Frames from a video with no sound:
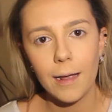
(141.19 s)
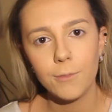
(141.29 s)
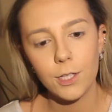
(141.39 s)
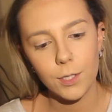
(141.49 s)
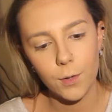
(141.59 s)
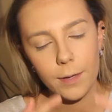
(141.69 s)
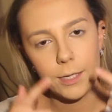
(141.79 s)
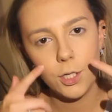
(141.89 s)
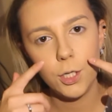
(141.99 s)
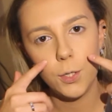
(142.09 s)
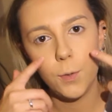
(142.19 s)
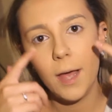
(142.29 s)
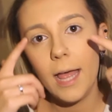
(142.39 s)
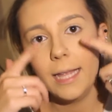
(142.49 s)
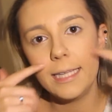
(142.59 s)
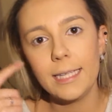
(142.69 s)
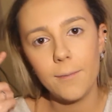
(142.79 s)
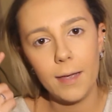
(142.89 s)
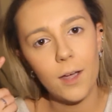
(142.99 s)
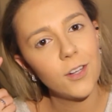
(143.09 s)
I'm just going to
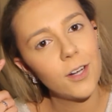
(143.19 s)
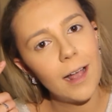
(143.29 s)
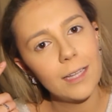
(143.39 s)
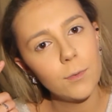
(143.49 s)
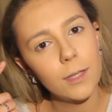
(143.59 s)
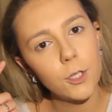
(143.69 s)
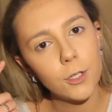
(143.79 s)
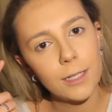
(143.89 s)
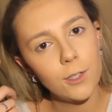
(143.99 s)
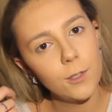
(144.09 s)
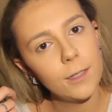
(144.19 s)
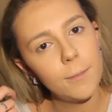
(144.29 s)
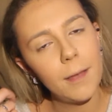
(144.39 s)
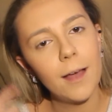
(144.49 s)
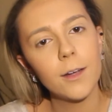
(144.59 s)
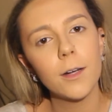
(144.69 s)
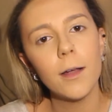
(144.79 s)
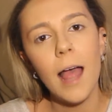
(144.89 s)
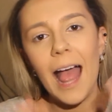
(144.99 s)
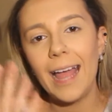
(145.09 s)
set my under eyes with a translucent
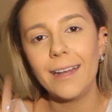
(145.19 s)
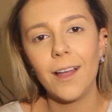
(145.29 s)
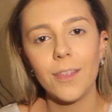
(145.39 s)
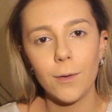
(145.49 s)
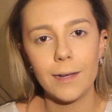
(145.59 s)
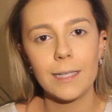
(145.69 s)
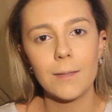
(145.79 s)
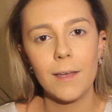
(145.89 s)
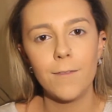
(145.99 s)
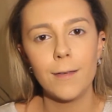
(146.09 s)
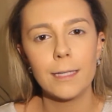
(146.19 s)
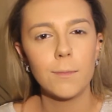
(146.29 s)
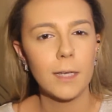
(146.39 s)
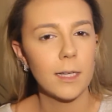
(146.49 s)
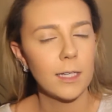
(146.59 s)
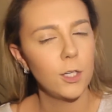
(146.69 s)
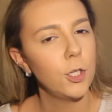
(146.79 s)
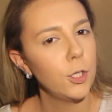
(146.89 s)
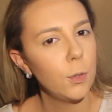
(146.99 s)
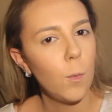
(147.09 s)
powder and not the rest of my face because I
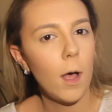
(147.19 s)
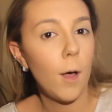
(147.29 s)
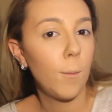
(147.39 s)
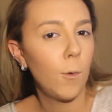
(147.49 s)
do want a